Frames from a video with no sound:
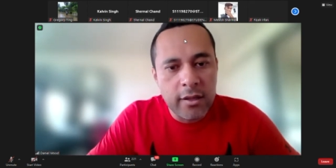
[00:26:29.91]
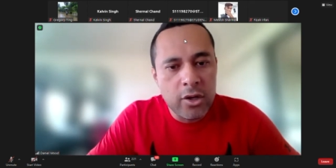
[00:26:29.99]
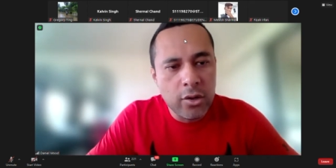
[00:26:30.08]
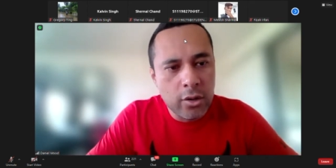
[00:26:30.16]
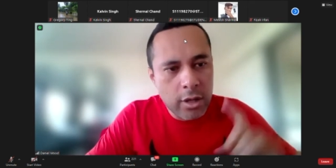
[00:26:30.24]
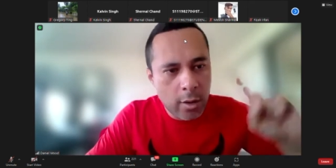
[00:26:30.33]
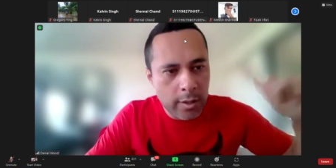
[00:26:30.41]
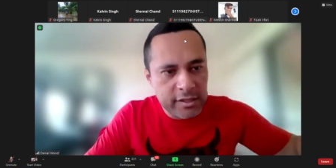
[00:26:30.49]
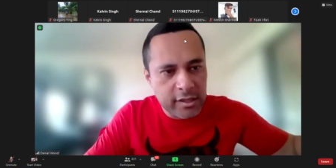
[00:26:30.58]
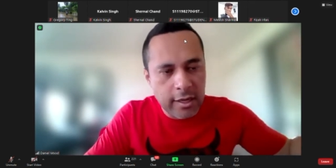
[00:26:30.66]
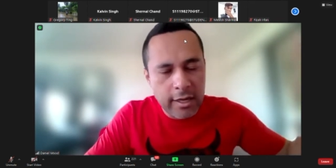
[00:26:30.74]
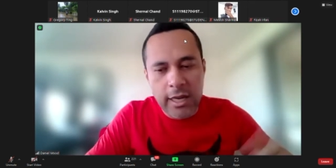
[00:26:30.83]
You know it's
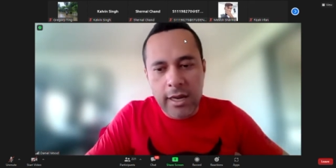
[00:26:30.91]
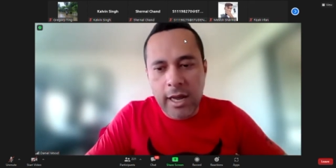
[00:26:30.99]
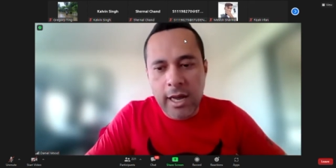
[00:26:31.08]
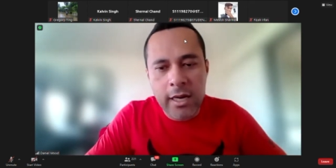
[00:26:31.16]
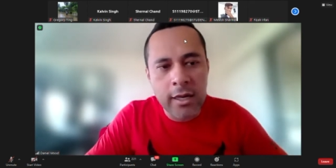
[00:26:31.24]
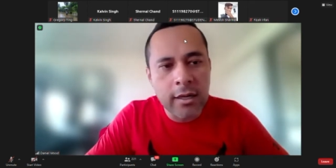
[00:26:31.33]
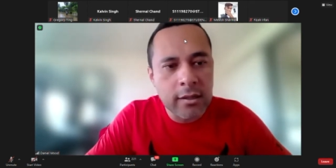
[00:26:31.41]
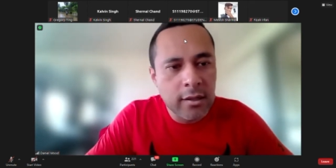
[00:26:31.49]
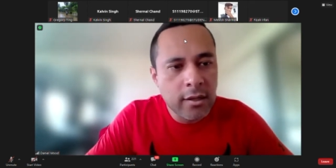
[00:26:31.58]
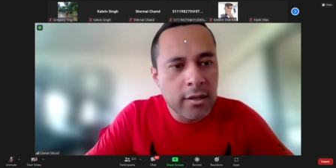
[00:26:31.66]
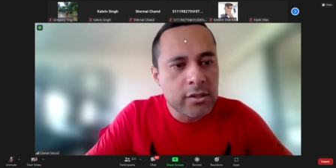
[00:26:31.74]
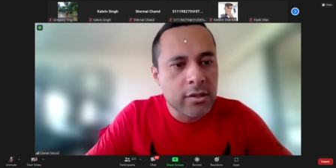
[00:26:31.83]
going to get harder.
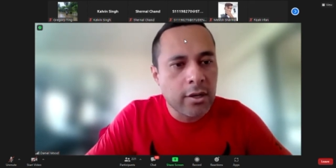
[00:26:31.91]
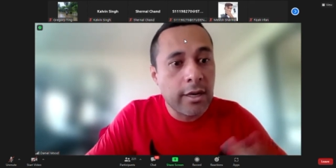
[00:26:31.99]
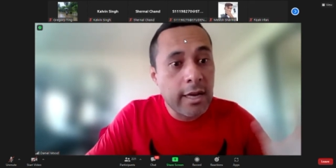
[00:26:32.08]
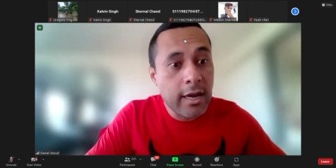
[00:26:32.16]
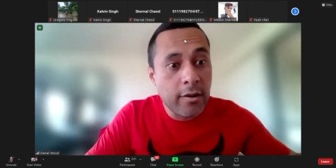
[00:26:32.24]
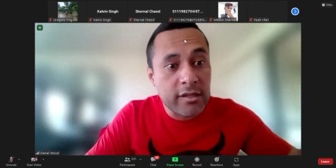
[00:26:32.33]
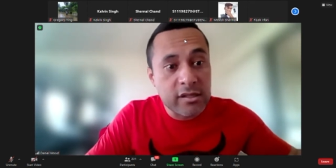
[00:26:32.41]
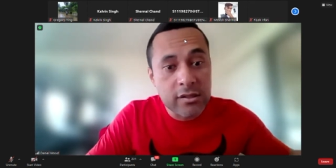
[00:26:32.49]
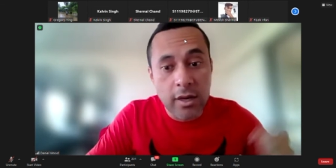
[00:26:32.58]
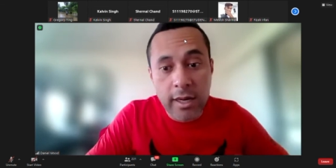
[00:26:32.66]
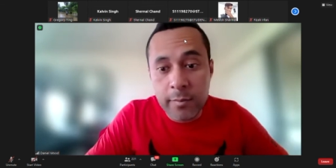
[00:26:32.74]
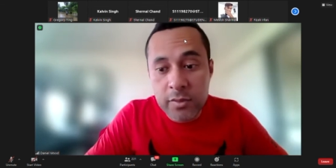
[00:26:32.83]
So now it's
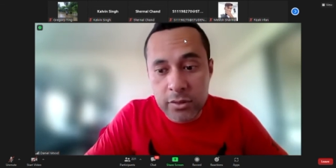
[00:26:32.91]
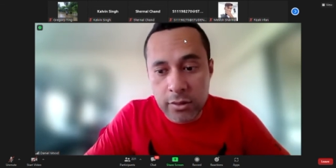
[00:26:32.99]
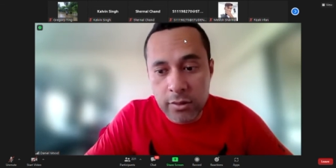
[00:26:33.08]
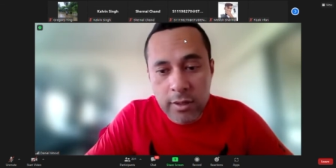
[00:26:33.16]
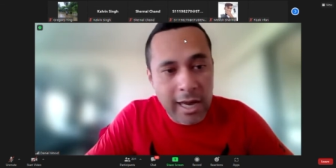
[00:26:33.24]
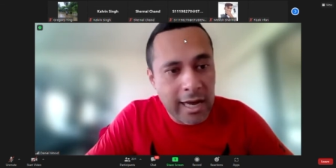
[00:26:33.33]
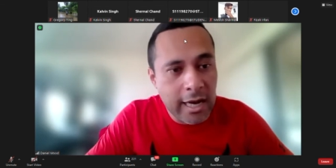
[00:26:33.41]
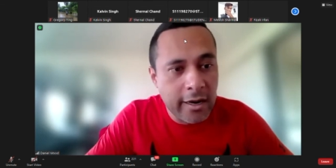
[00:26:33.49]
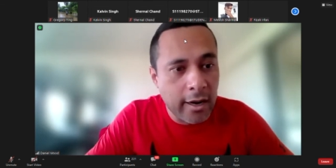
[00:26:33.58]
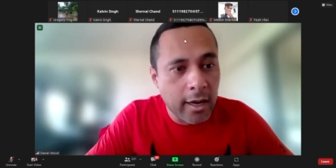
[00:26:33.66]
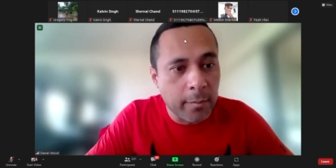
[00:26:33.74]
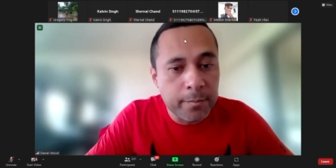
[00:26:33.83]
time to harden
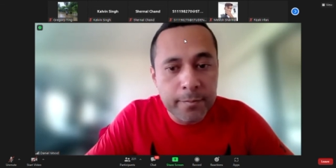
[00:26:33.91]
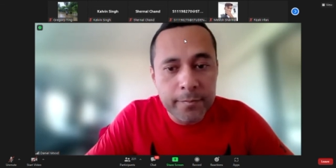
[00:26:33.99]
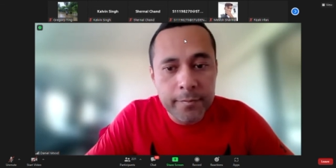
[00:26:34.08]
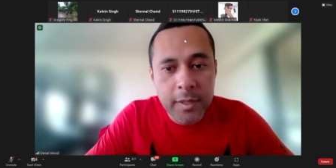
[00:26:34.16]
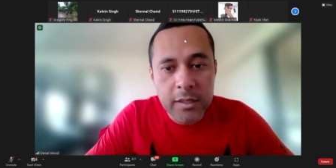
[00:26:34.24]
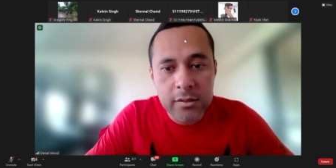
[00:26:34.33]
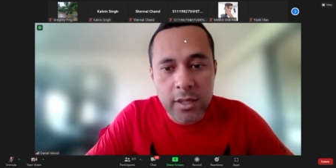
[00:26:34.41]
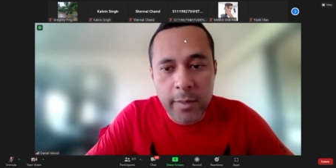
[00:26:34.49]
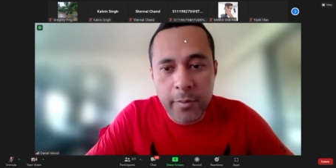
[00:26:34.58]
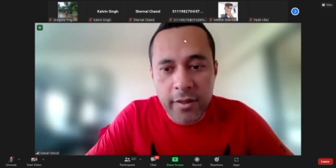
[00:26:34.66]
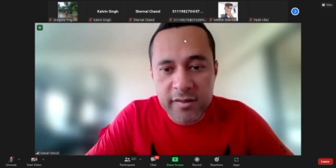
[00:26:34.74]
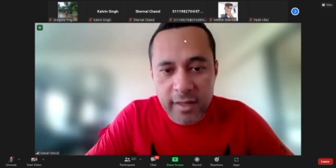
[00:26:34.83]
up. It's time
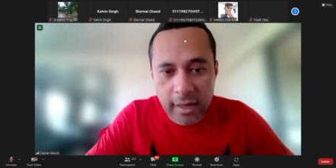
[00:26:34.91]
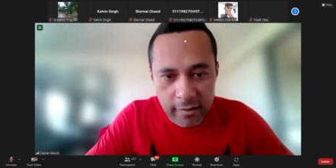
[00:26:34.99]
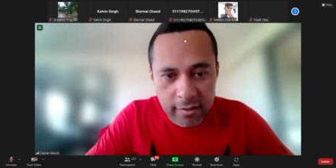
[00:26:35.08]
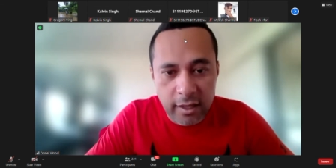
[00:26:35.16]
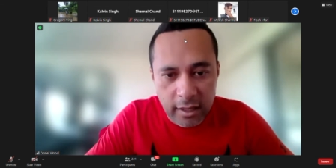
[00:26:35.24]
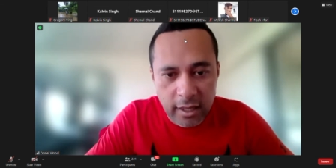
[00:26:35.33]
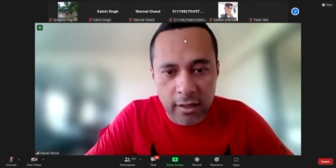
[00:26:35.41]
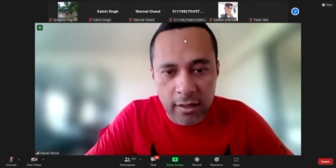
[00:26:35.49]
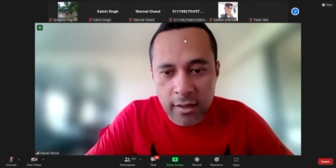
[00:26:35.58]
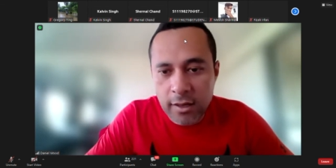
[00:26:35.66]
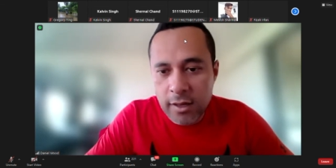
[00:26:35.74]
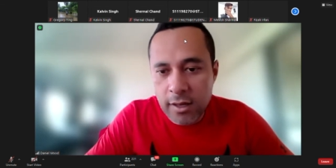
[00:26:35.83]
to start thinking
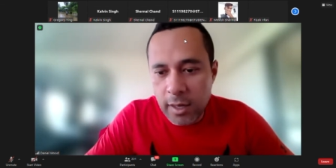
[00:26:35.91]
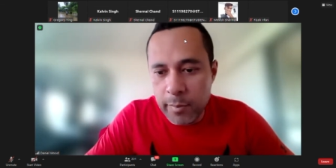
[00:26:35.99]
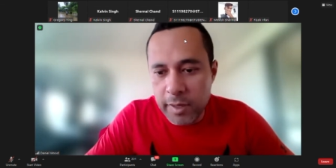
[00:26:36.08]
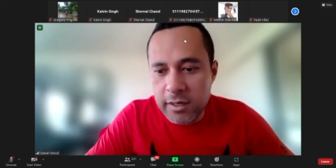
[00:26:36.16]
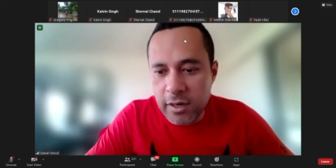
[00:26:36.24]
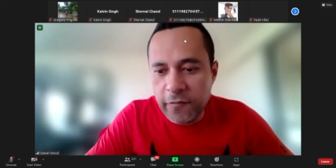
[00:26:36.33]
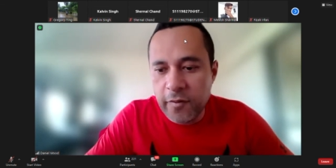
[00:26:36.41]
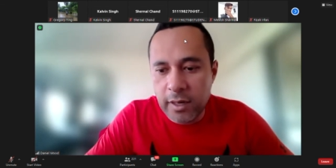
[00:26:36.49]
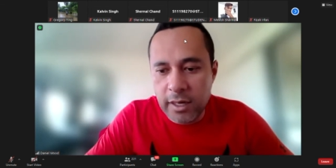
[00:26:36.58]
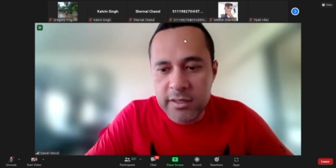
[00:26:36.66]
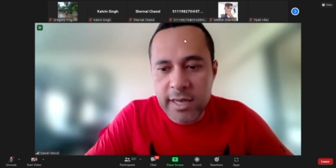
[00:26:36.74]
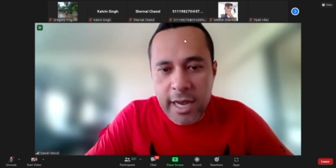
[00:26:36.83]
a bit
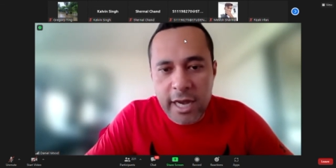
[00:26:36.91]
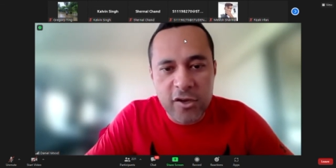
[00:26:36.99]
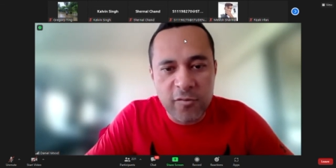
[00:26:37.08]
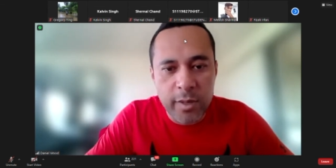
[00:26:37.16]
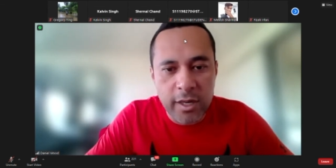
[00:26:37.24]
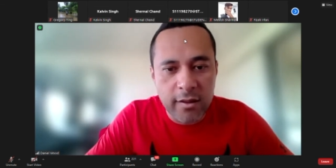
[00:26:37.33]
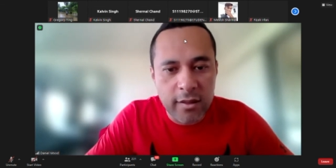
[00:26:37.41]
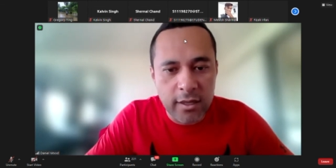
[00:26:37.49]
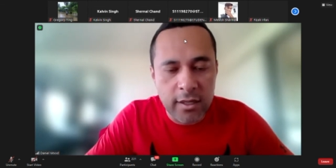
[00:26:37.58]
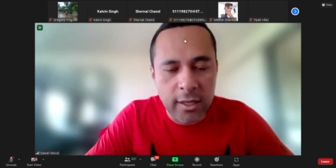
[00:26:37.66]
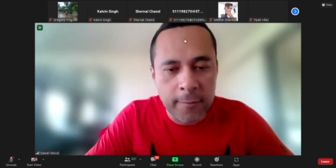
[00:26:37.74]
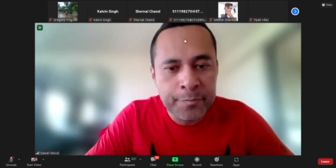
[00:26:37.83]
differently to how you've been
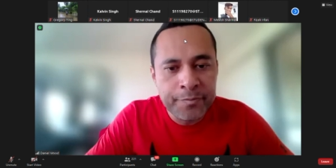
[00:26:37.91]
thinking.